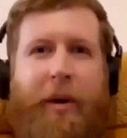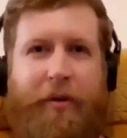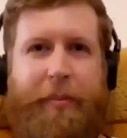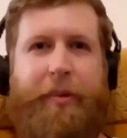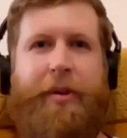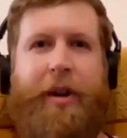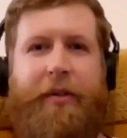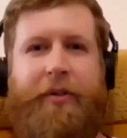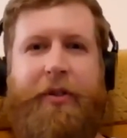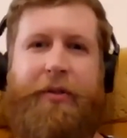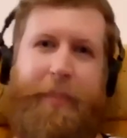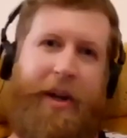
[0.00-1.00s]
multiple
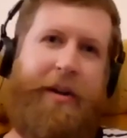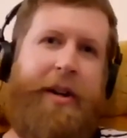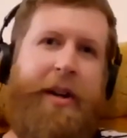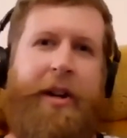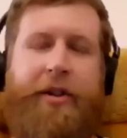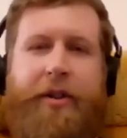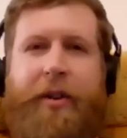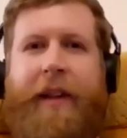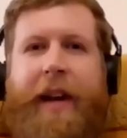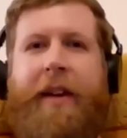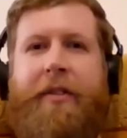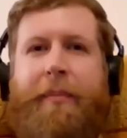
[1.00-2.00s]
doses, but
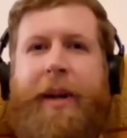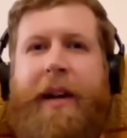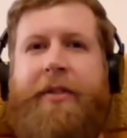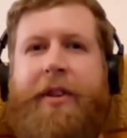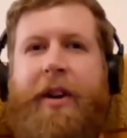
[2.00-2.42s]
2,000 plus